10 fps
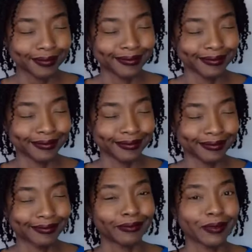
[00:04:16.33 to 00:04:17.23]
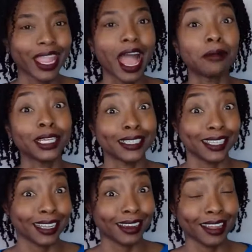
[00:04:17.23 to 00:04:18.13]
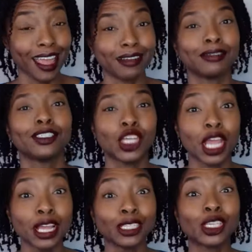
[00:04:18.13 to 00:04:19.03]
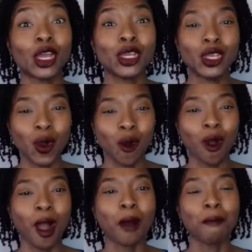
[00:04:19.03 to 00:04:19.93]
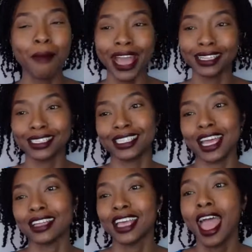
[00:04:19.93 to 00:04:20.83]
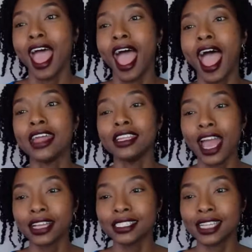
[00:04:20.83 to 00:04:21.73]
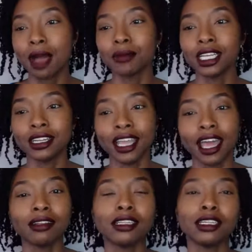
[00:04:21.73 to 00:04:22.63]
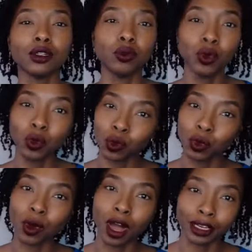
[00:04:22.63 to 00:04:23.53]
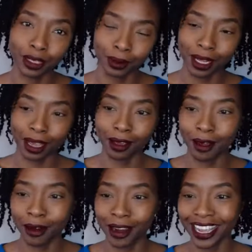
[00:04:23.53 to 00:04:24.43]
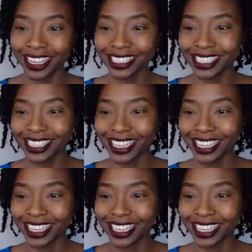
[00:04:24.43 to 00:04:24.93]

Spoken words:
I'm going to say that again. Change your mindset. And yes, I'm going to get a little woo-woo on you here. All right.